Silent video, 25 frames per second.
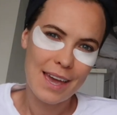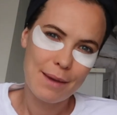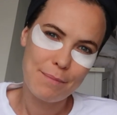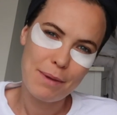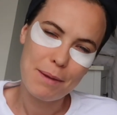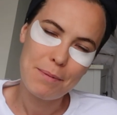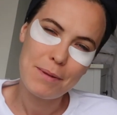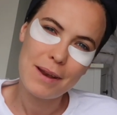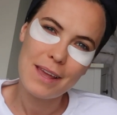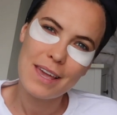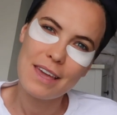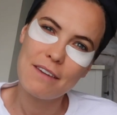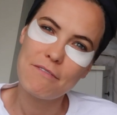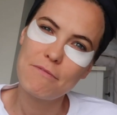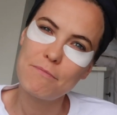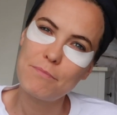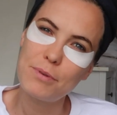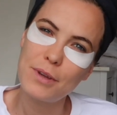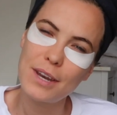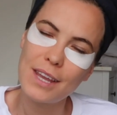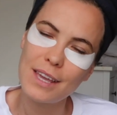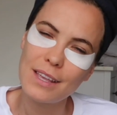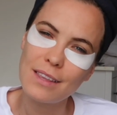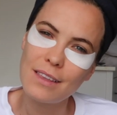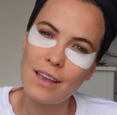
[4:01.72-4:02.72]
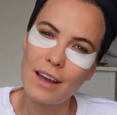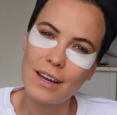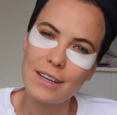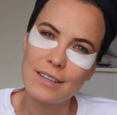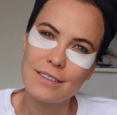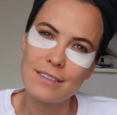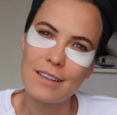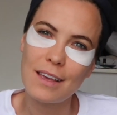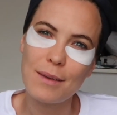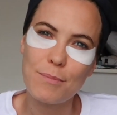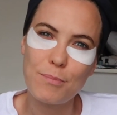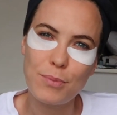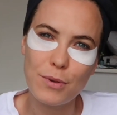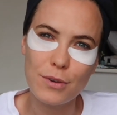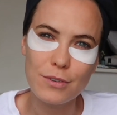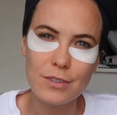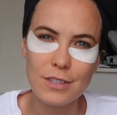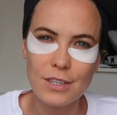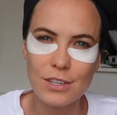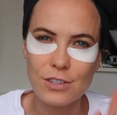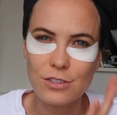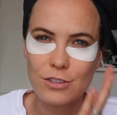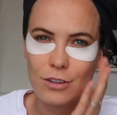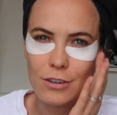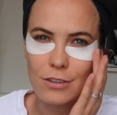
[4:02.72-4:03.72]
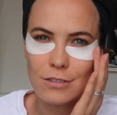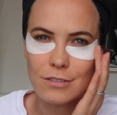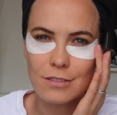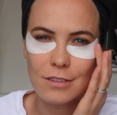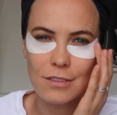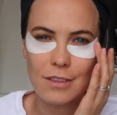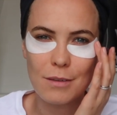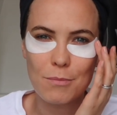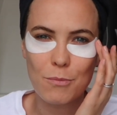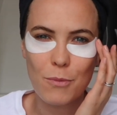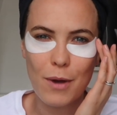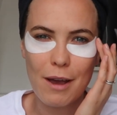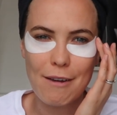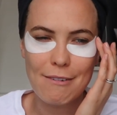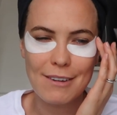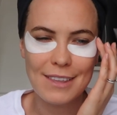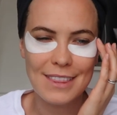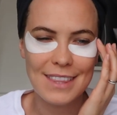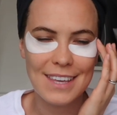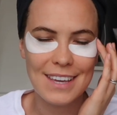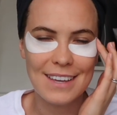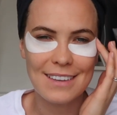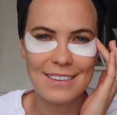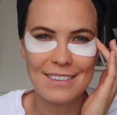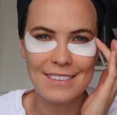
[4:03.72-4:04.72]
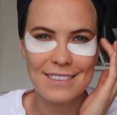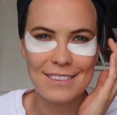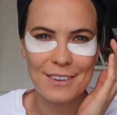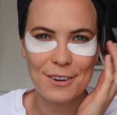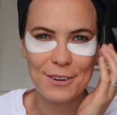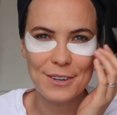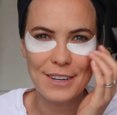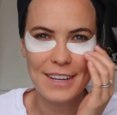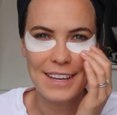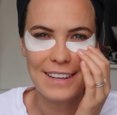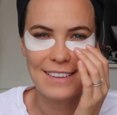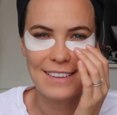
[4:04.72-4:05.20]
people are even putting nice like beauty shots of them wearing these on